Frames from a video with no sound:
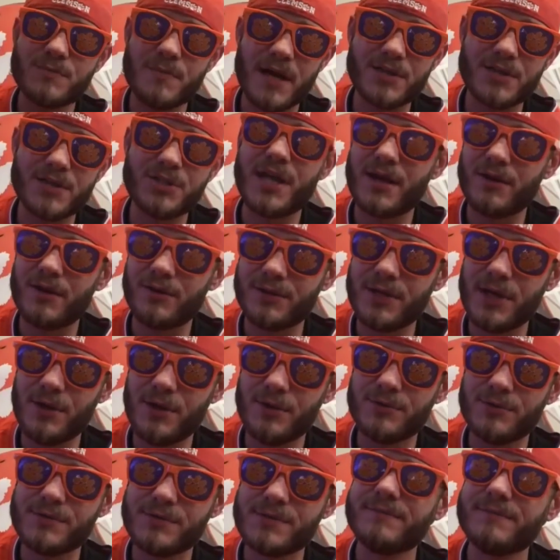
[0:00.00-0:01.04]
my channel
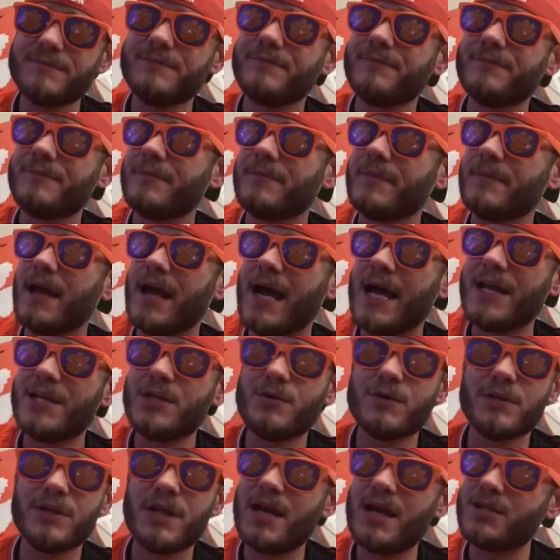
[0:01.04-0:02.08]
knows I
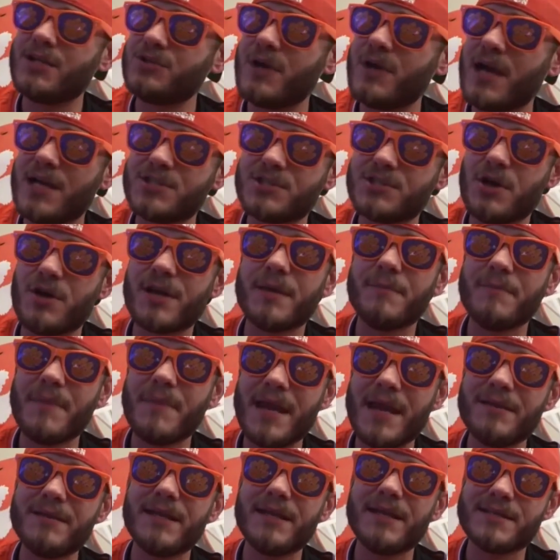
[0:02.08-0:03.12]
do a lot of trash talking,
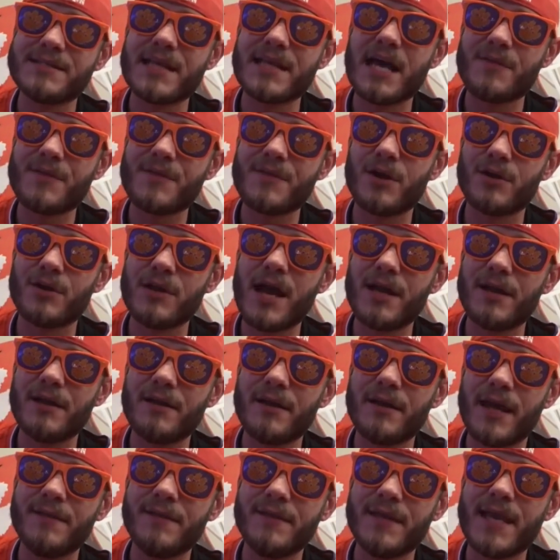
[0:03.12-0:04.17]
mainly to South Carolina
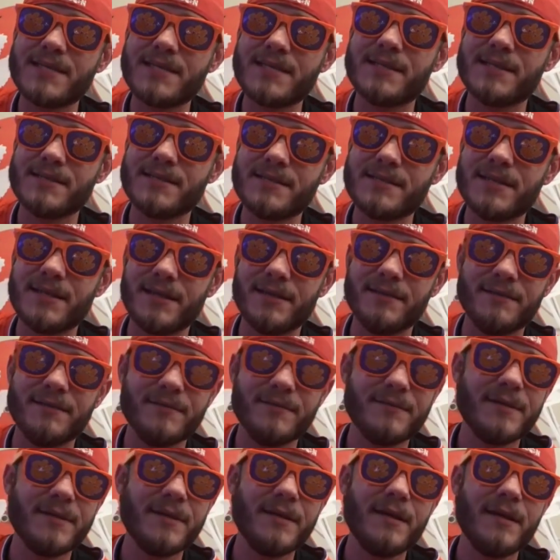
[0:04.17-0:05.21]
and the SEC.
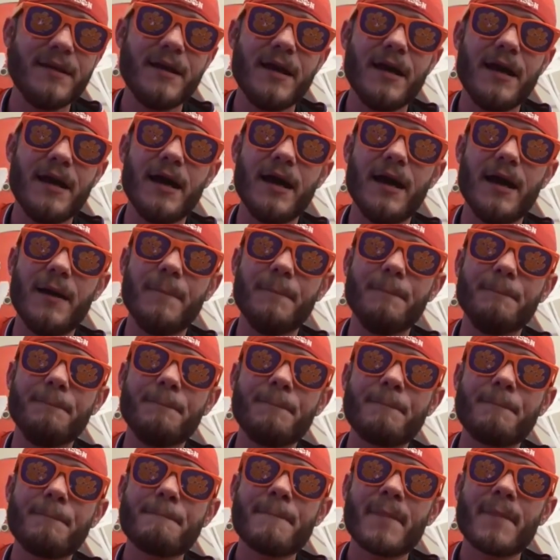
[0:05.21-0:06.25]
Now,
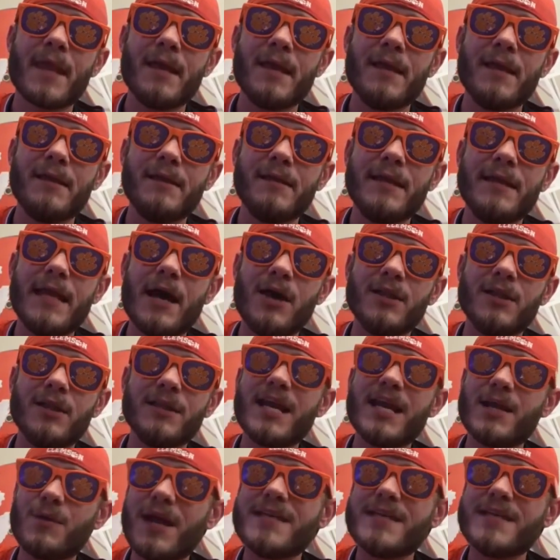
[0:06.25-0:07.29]
a
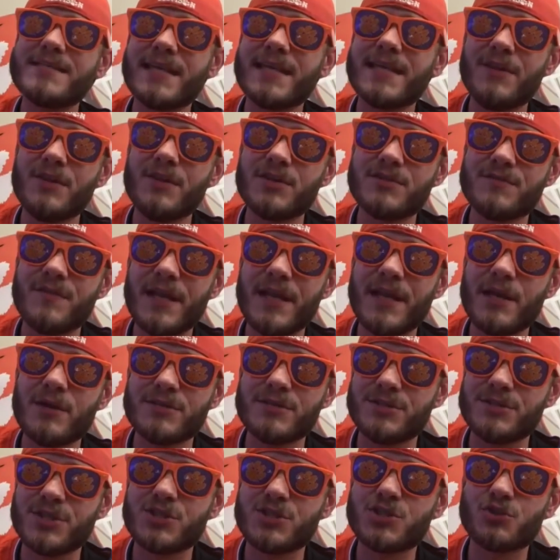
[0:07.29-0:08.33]
lot of what I say in those videos
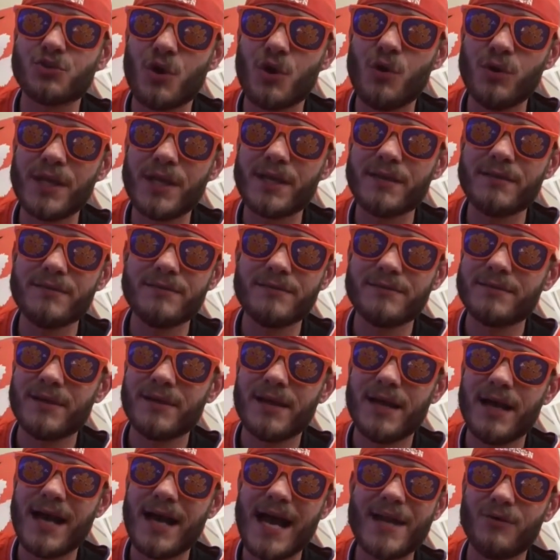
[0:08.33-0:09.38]
is just trolling.
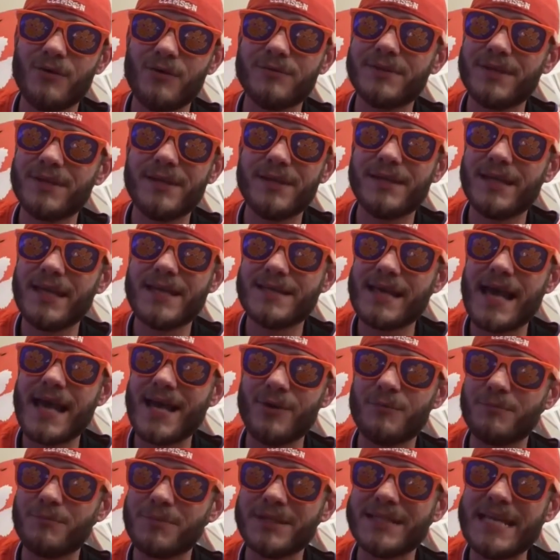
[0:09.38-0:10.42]
I
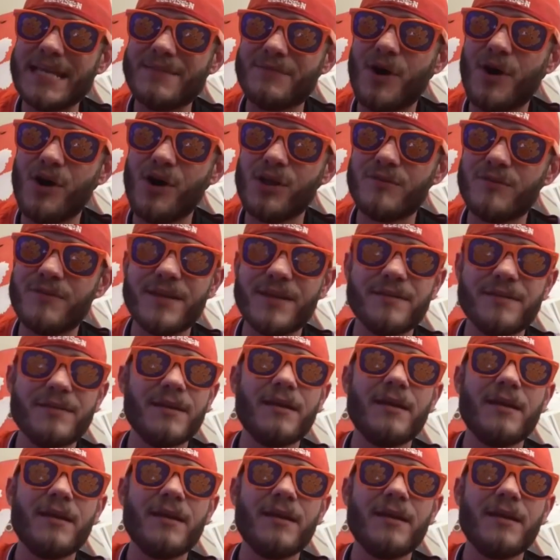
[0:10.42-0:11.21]
don't believe all of it.